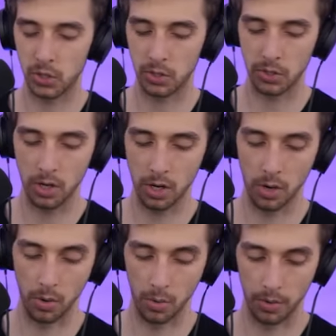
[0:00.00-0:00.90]

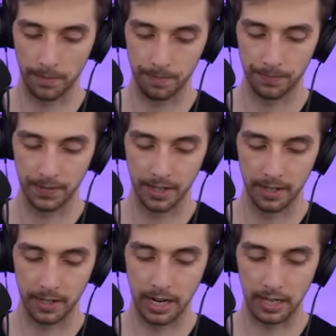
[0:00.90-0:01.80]
so...
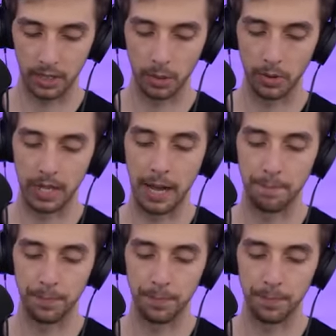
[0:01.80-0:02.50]
I'm going to go with that.